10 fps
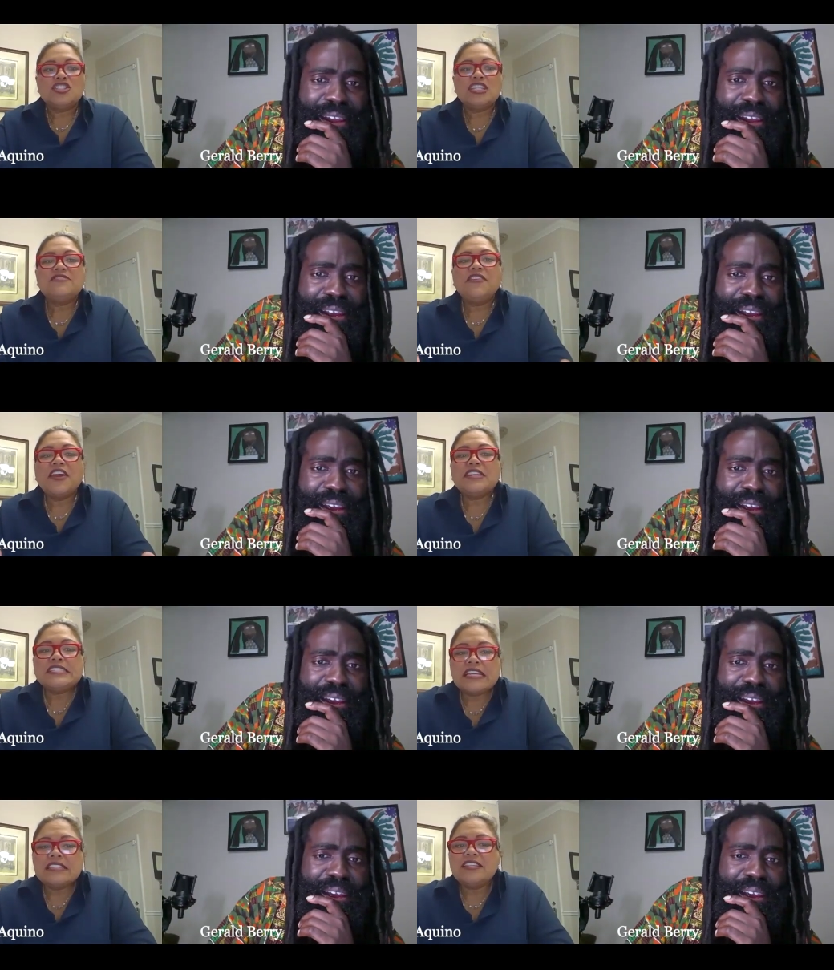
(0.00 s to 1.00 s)
Speaker 1: She's
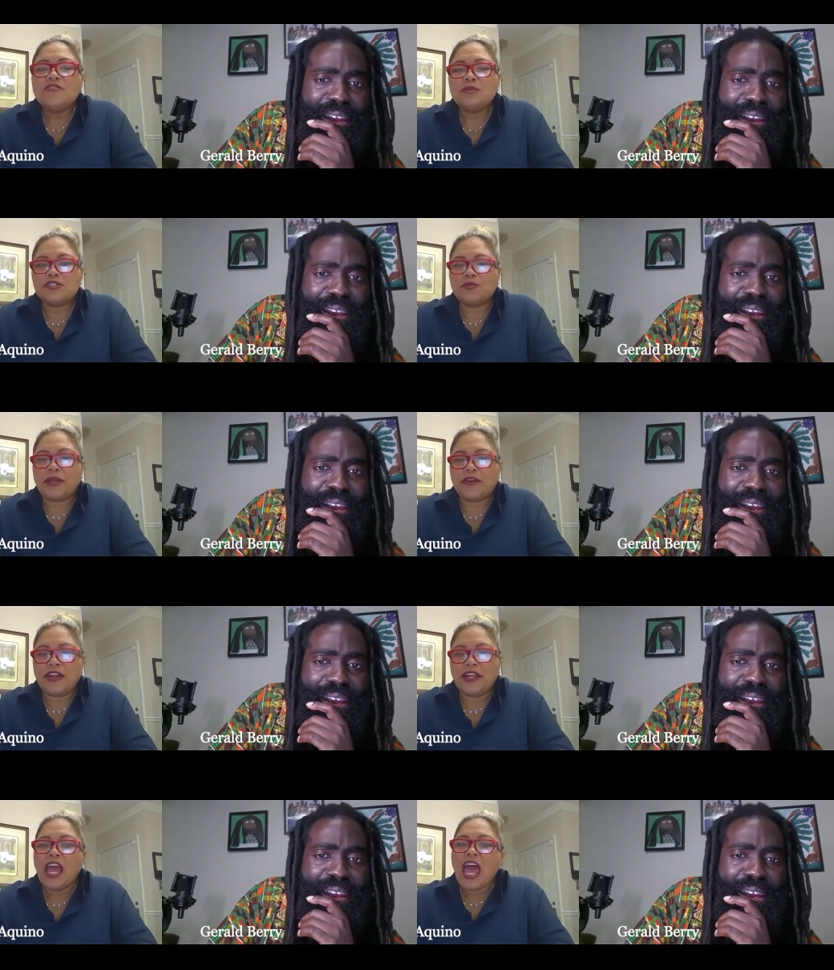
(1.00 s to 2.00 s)
very sensitive, Mr.
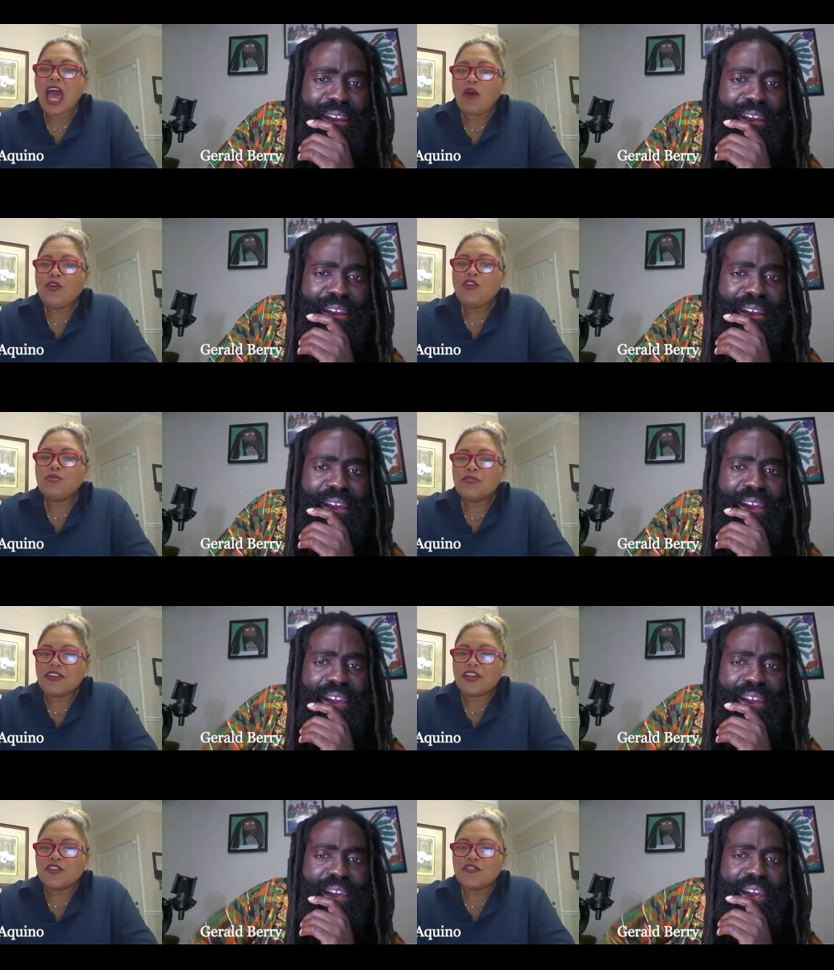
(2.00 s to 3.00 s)
Barry. How will you
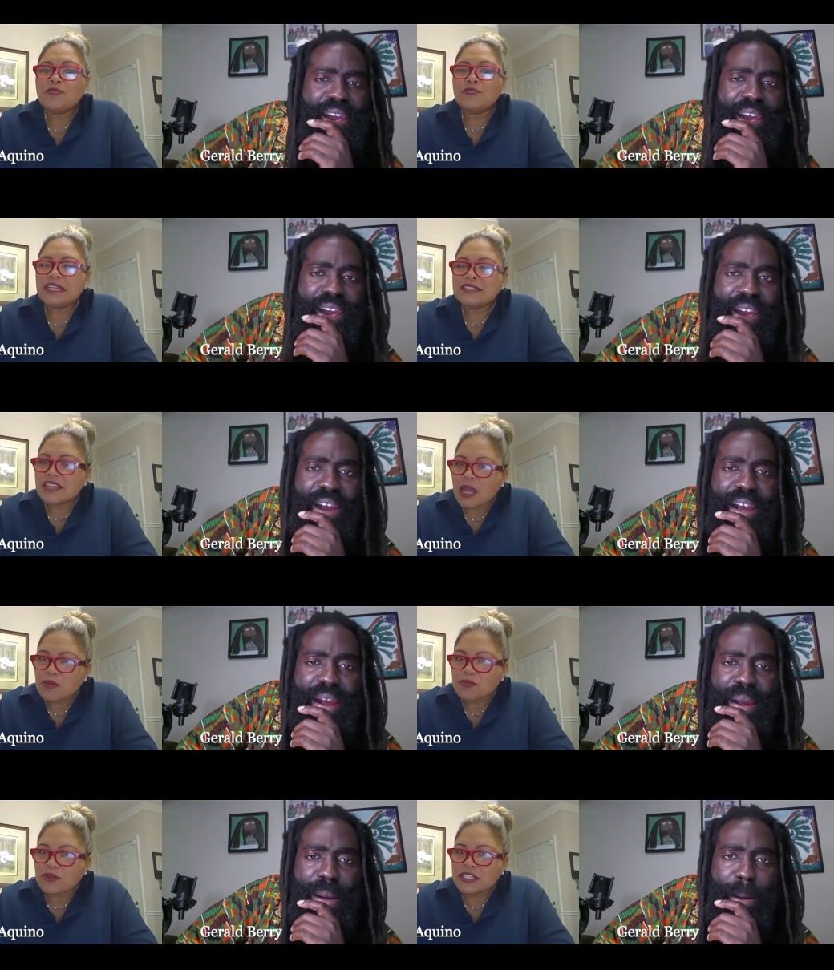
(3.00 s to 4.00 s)
prevent her from being
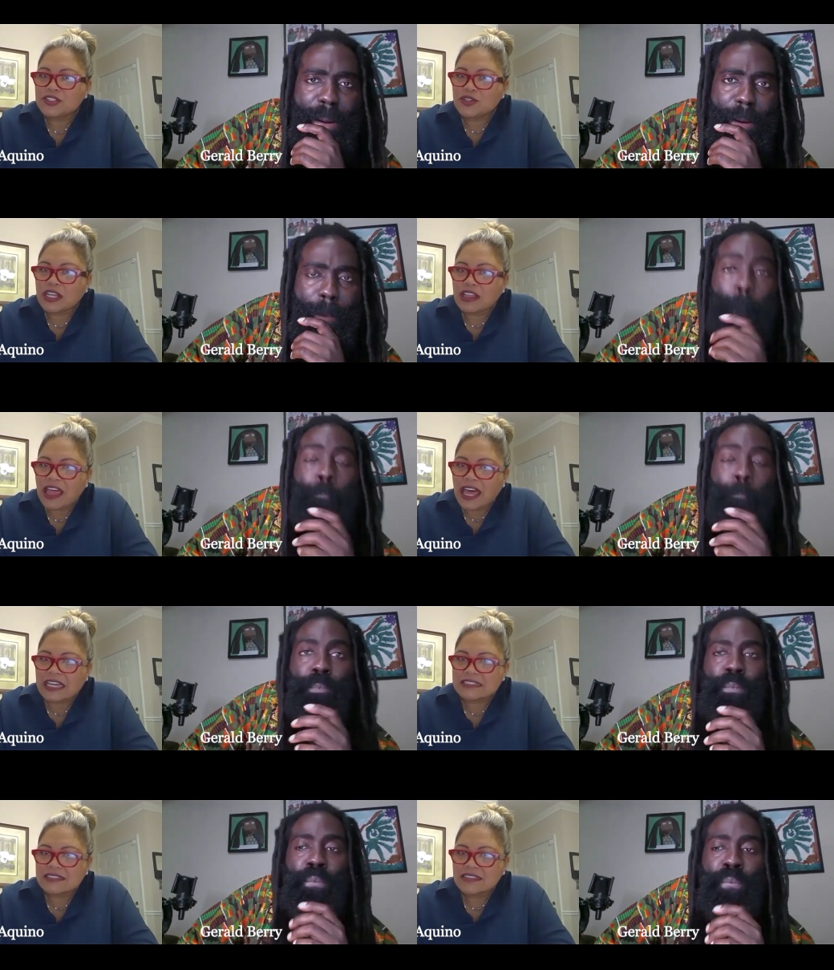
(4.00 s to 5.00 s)
cyberbullied during
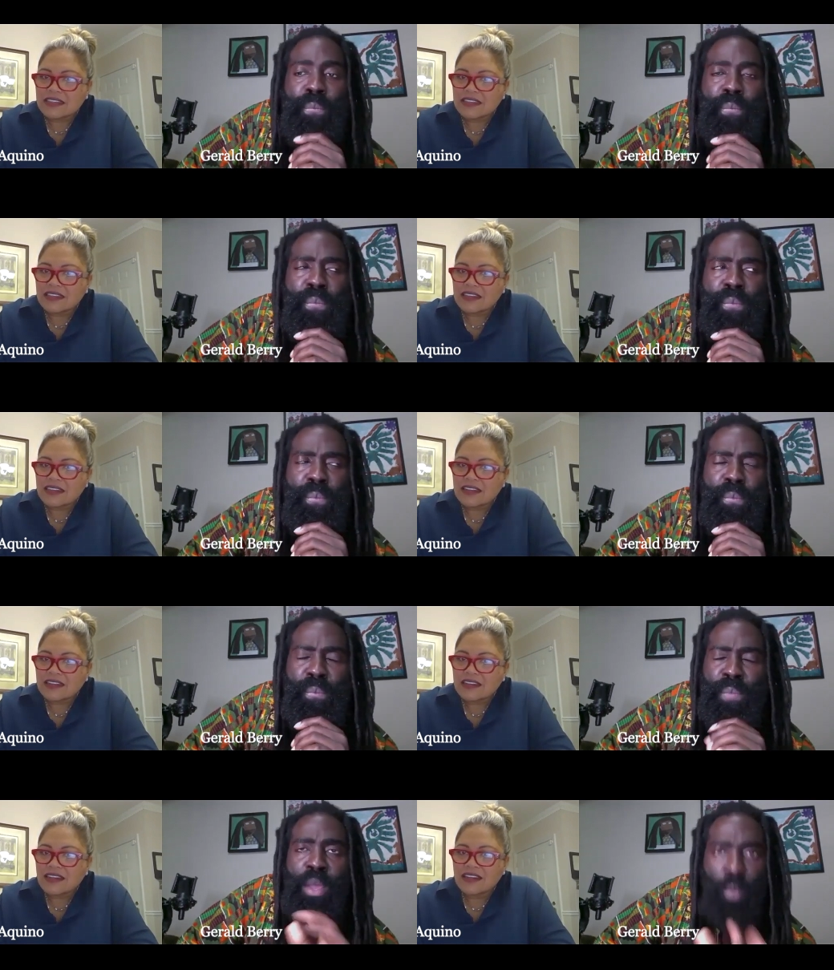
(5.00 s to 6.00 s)
class?
Speaker 2: Hmm.
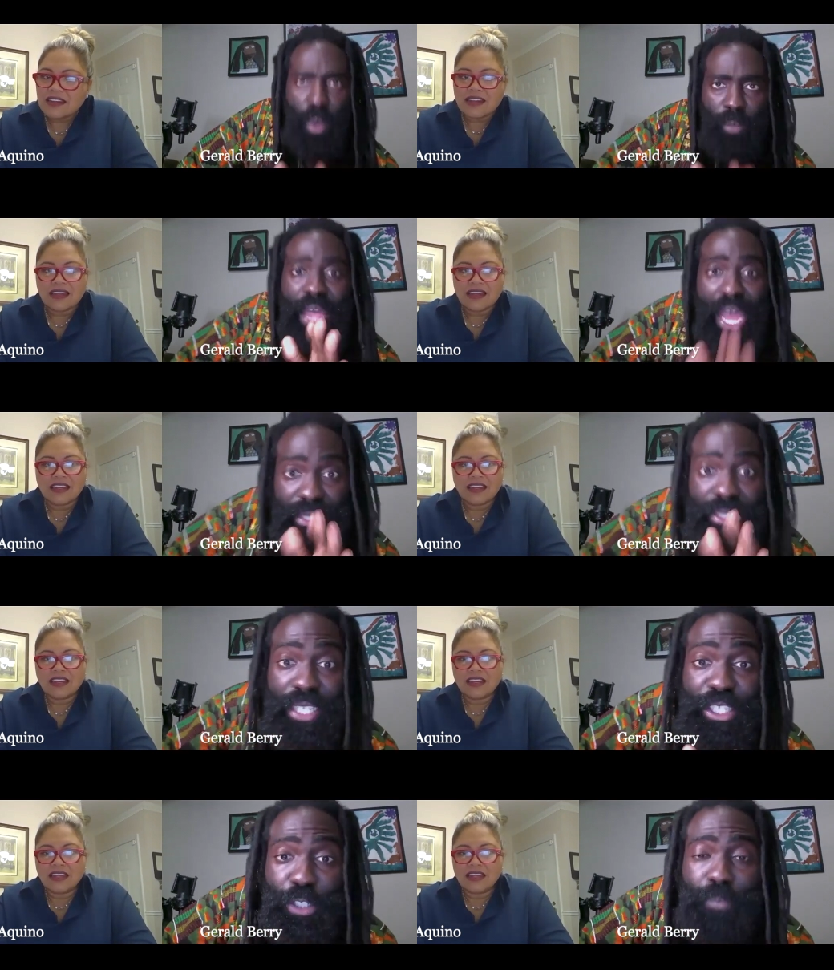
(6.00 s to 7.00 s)
Well, as a
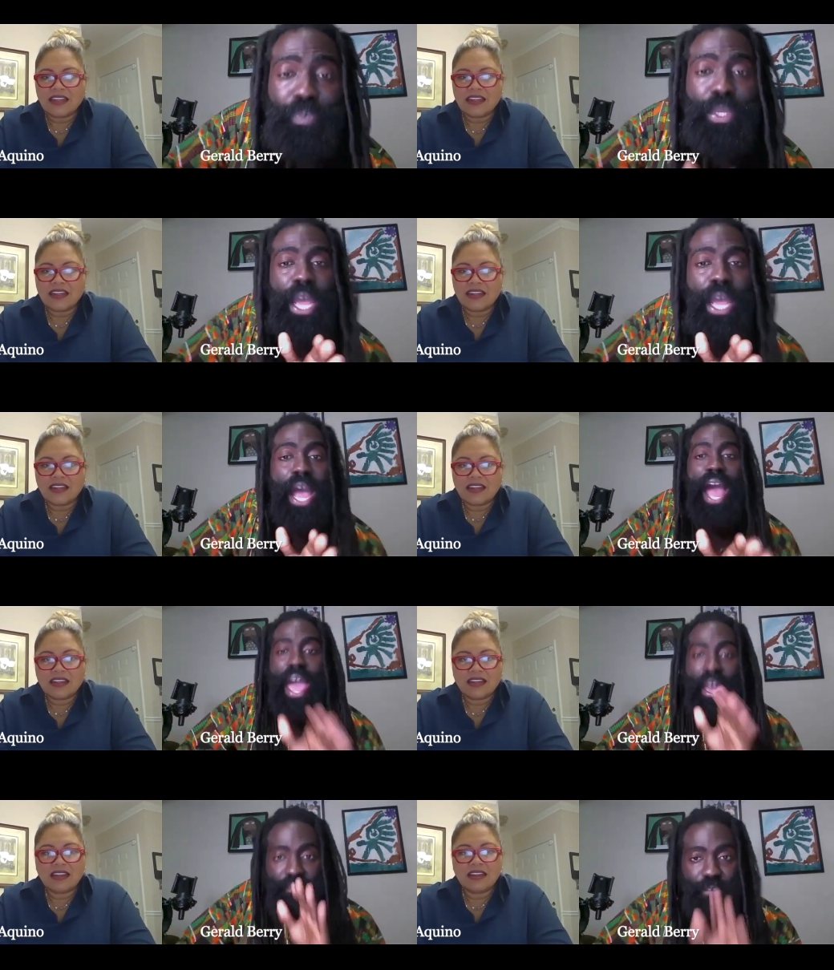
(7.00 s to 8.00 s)
teacher,
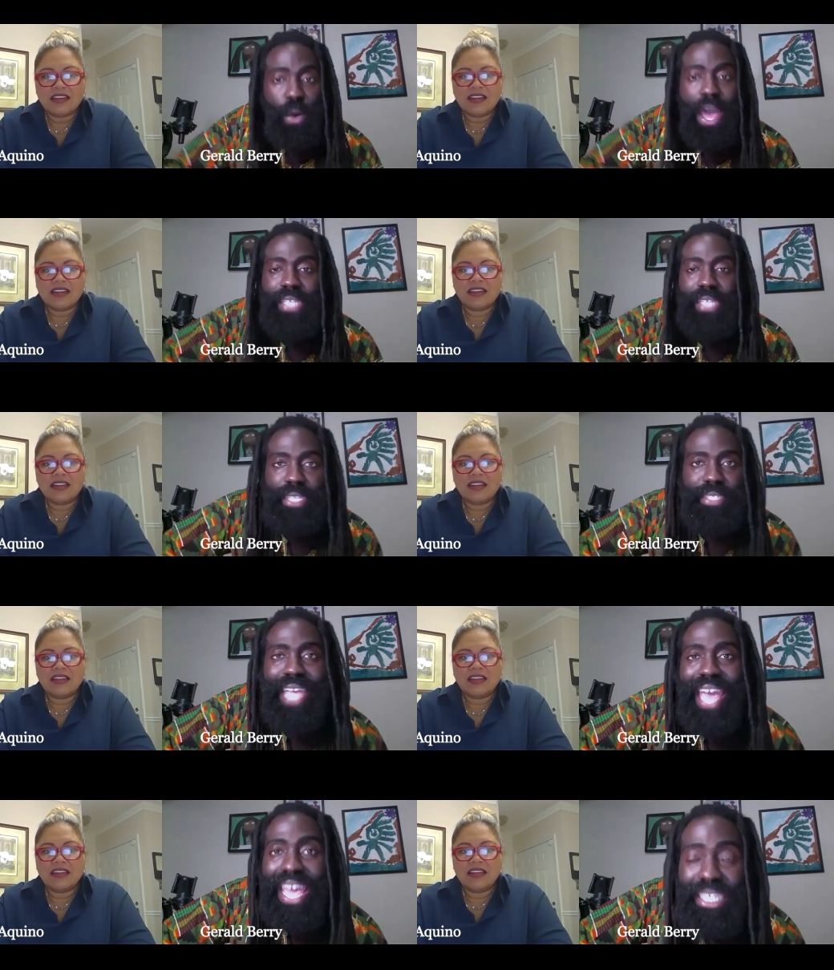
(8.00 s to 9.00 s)
I have full access
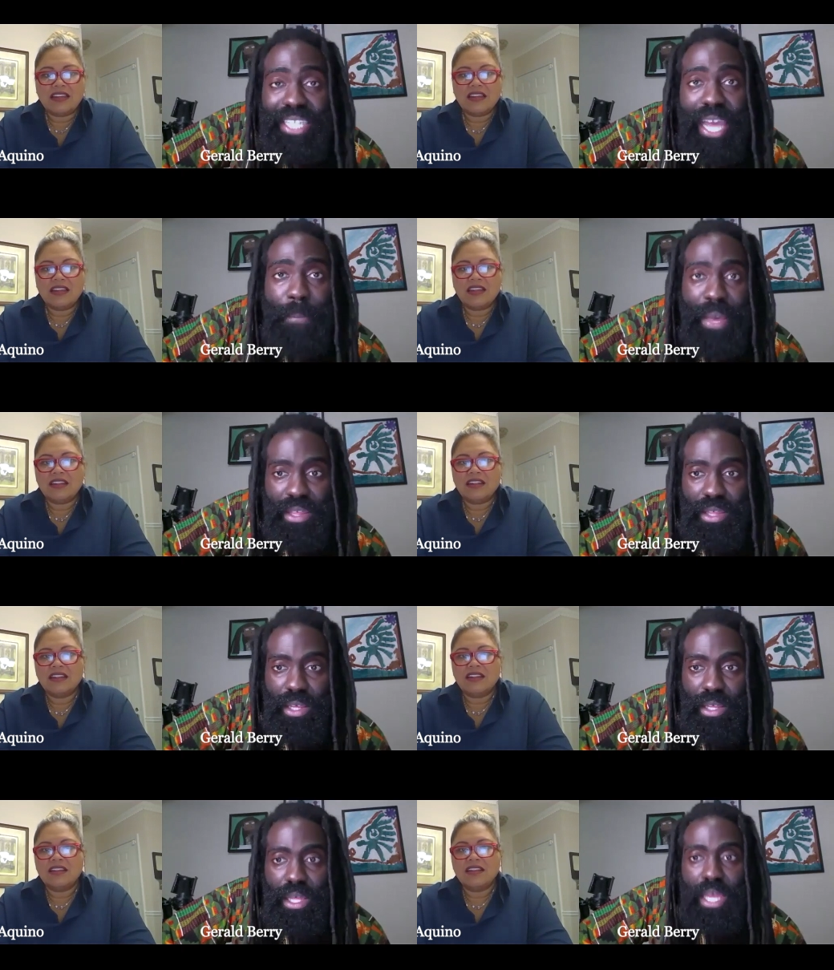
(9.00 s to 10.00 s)
to any chat
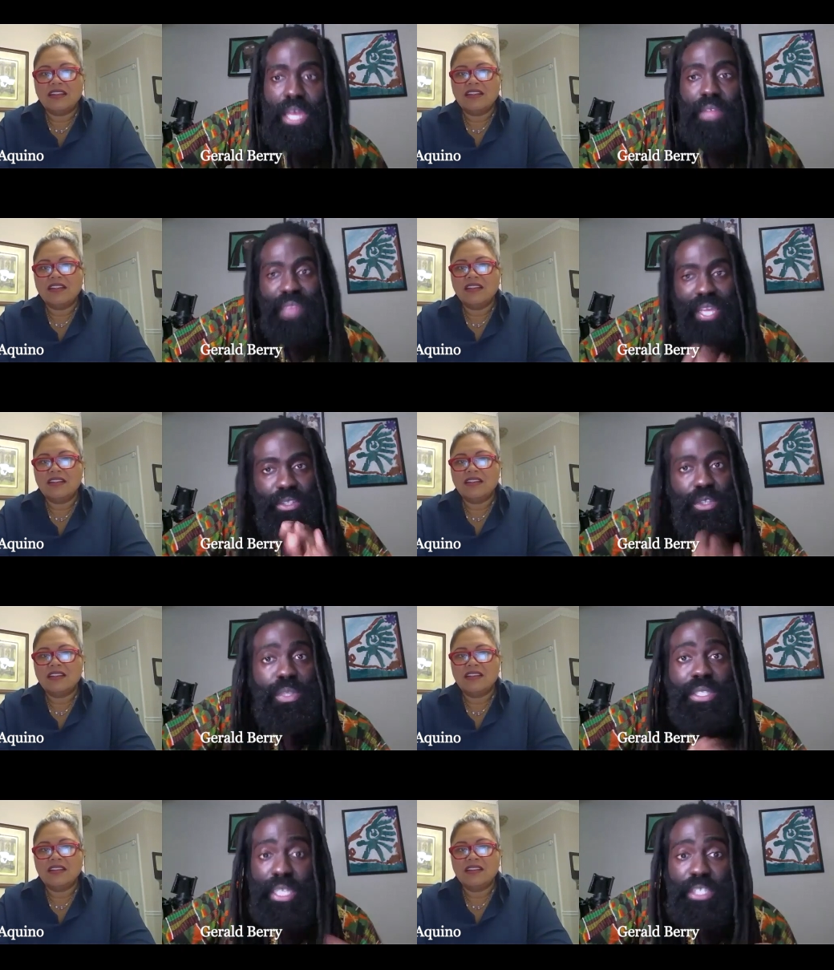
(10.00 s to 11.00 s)
messages that
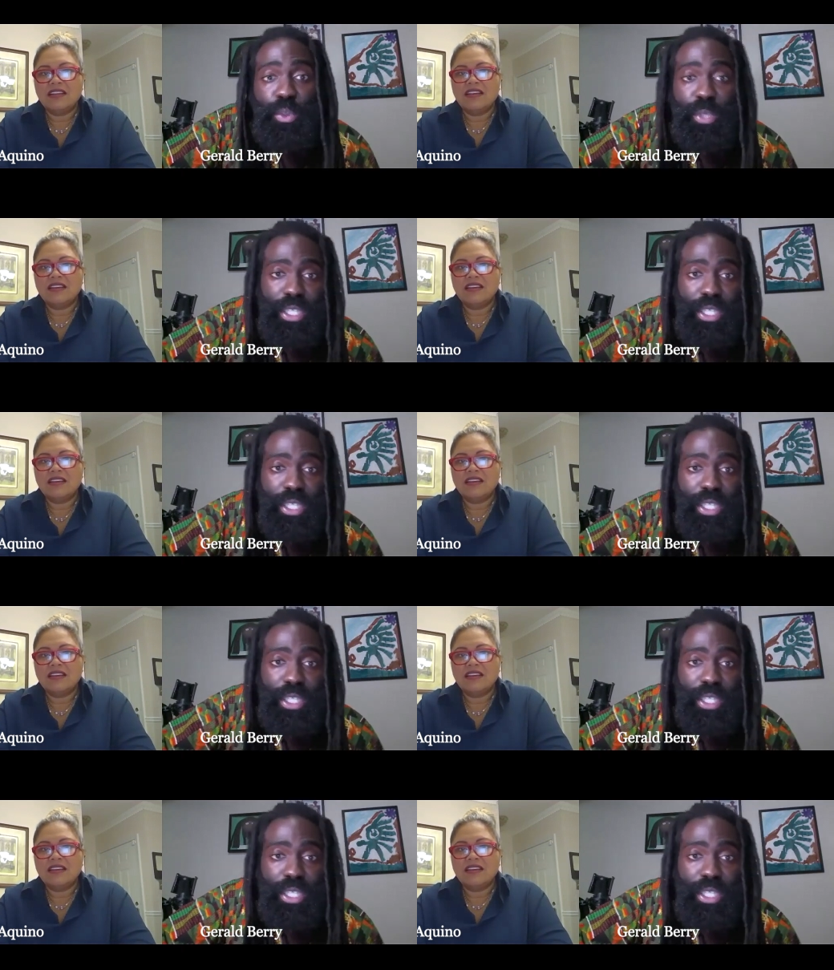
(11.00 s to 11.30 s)
students send to each